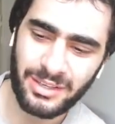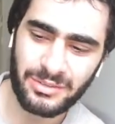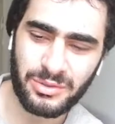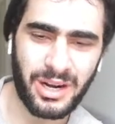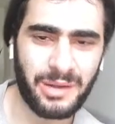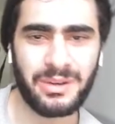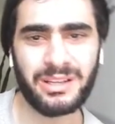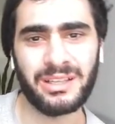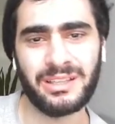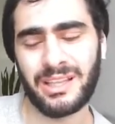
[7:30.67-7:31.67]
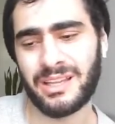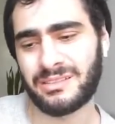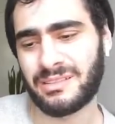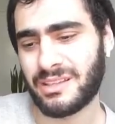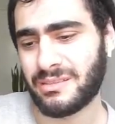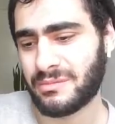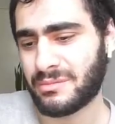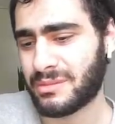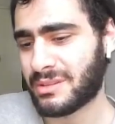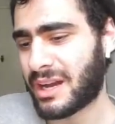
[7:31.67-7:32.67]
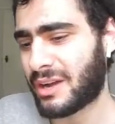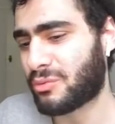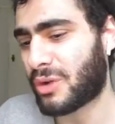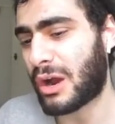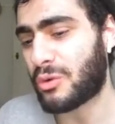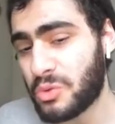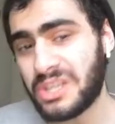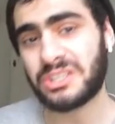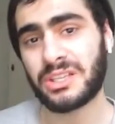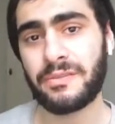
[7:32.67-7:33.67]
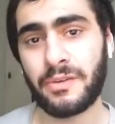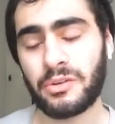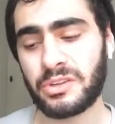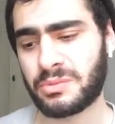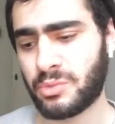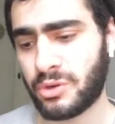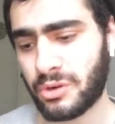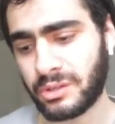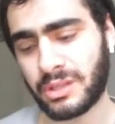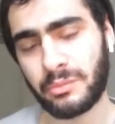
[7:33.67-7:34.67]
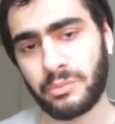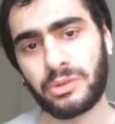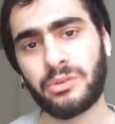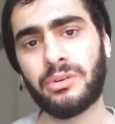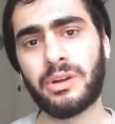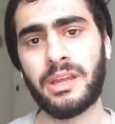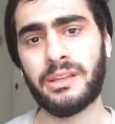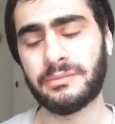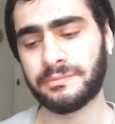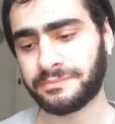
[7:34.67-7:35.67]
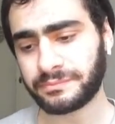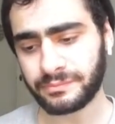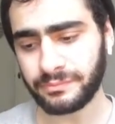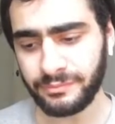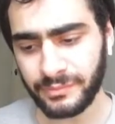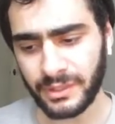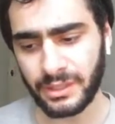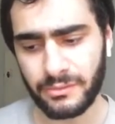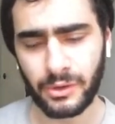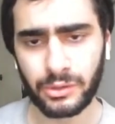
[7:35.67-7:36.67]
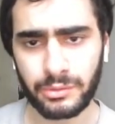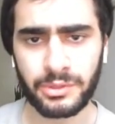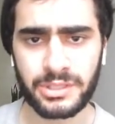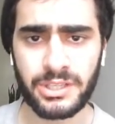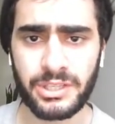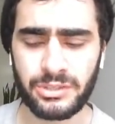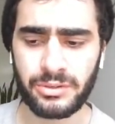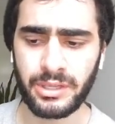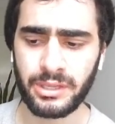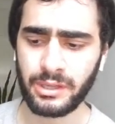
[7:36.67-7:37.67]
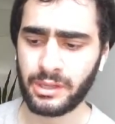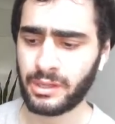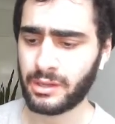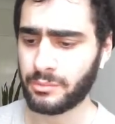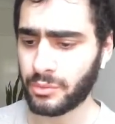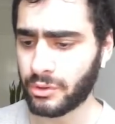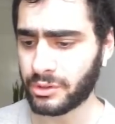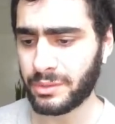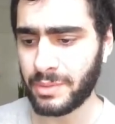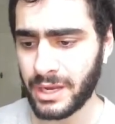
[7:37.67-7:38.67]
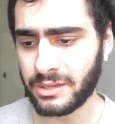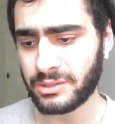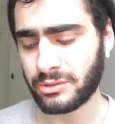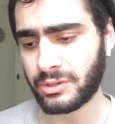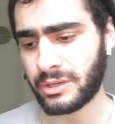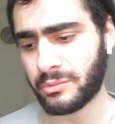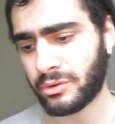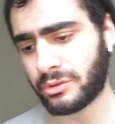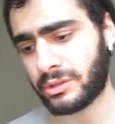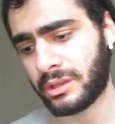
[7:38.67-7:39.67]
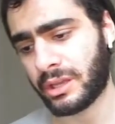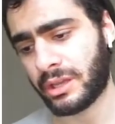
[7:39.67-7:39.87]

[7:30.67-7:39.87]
drama, and I wish they focused more on Dumbledore and Voldemort's history, more on the backstory, more on